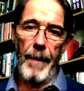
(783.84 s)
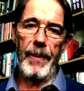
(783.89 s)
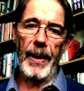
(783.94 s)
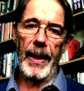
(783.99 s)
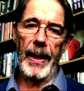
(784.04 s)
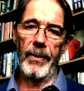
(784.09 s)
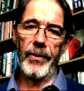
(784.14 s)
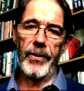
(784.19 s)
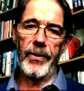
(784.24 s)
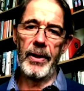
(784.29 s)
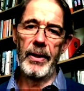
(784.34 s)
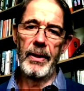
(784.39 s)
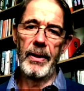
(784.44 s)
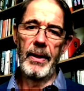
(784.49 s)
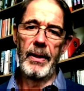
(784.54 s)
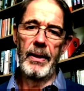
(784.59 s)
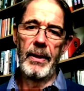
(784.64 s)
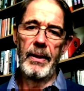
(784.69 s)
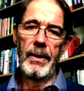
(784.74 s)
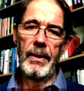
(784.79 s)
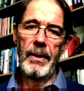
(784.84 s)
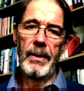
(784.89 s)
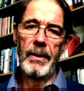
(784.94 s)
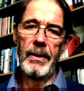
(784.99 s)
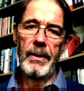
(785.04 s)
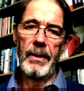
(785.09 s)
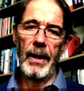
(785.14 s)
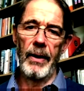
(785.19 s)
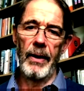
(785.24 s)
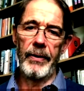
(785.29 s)
about
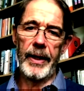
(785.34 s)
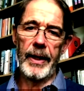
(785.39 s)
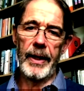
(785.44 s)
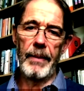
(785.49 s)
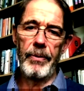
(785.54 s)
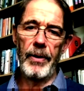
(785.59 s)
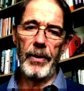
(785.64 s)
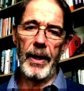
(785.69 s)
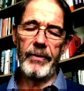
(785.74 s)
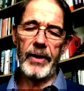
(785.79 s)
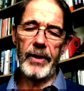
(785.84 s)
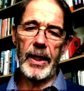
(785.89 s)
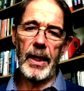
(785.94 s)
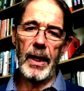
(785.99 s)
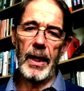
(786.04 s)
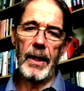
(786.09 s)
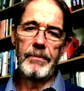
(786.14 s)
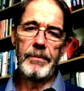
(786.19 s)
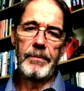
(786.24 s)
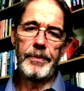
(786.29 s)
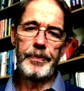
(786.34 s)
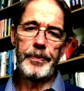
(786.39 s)
owning a private car.